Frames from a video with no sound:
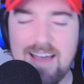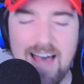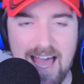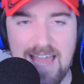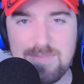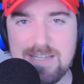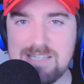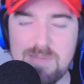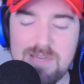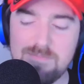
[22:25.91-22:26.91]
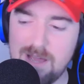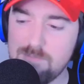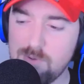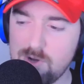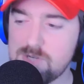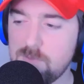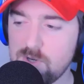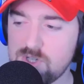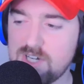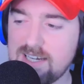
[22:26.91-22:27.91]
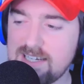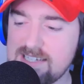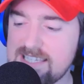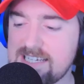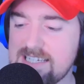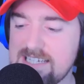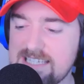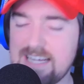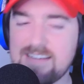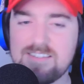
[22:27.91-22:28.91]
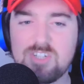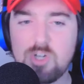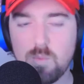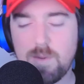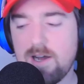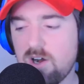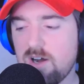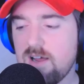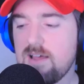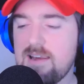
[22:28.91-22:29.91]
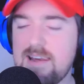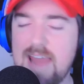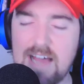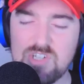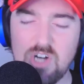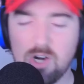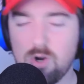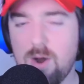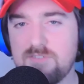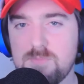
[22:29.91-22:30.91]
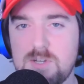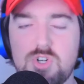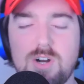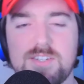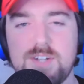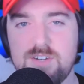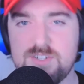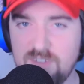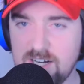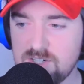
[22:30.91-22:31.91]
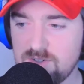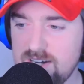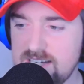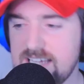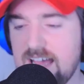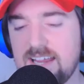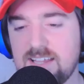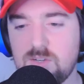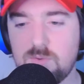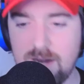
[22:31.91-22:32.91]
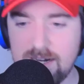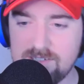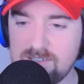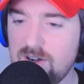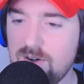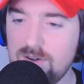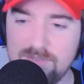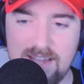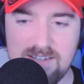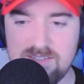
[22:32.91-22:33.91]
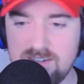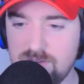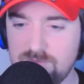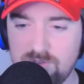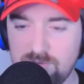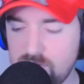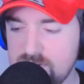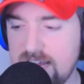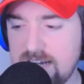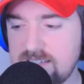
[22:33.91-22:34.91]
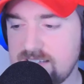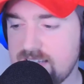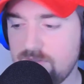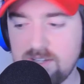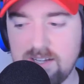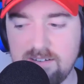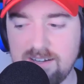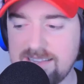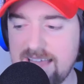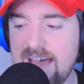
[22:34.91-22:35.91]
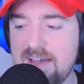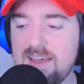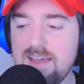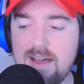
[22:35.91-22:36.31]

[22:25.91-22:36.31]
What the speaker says: Heim gets beat by Busch. Busch getting his 66th career NASCAR Craftsman Truck Series victory, tying the record, all of that, for Texas, everything like that.